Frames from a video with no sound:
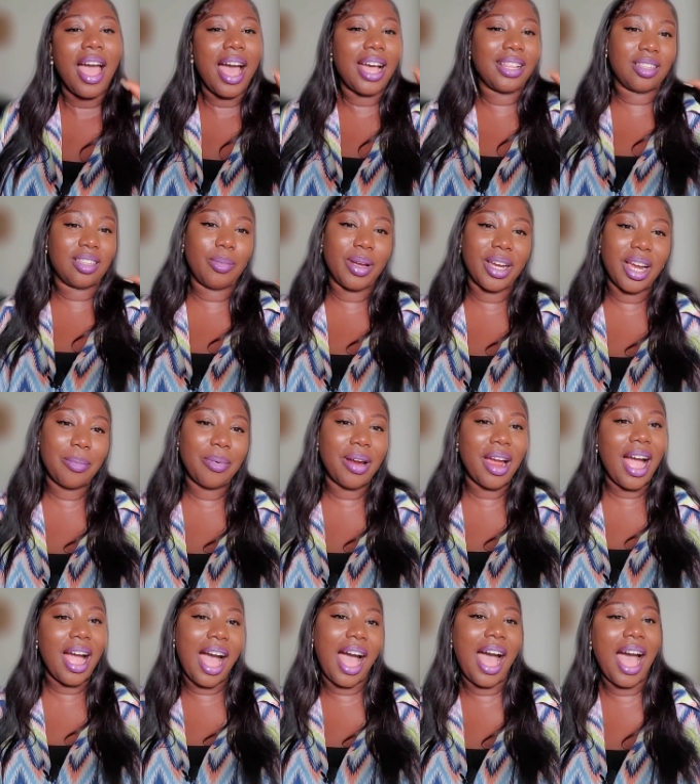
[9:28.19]
and tell my
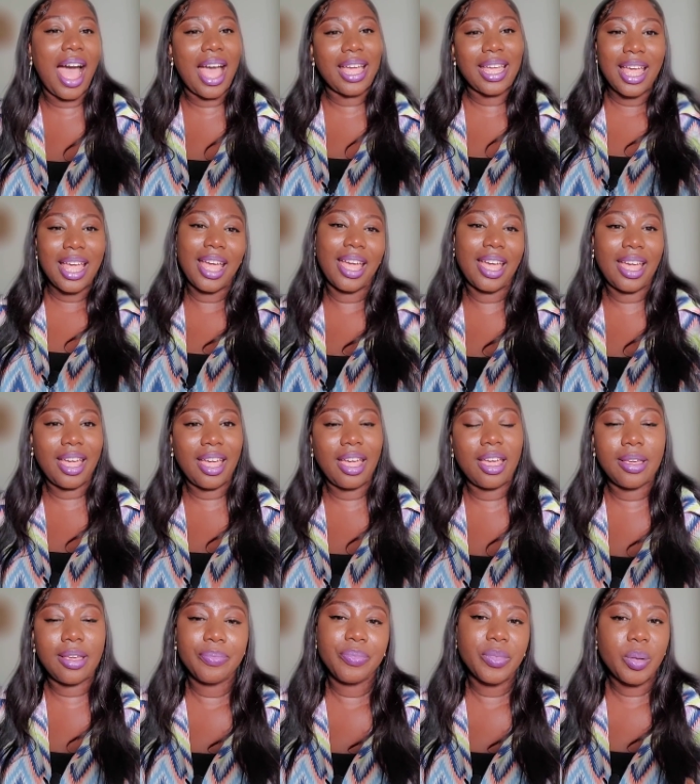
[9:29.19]
camera hi,
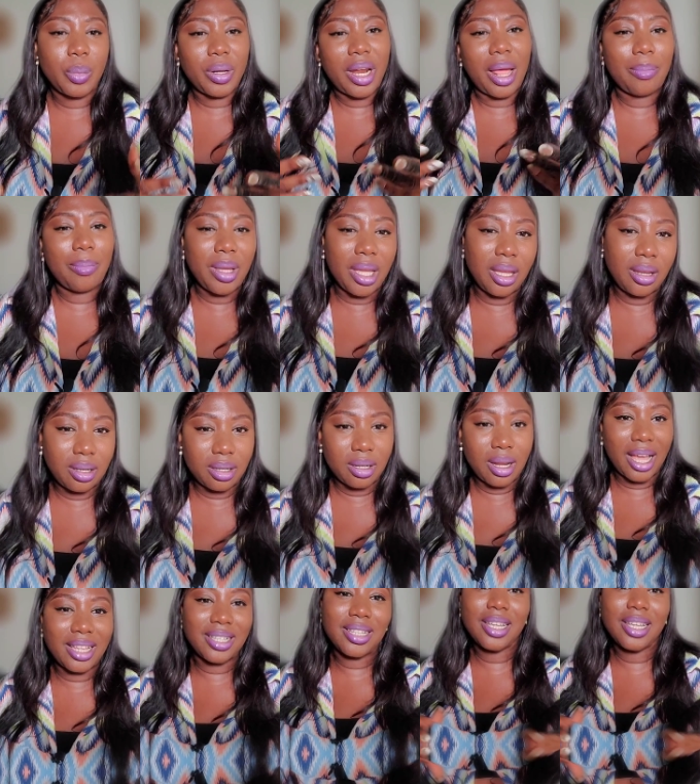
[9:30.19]
hey. But I mean, I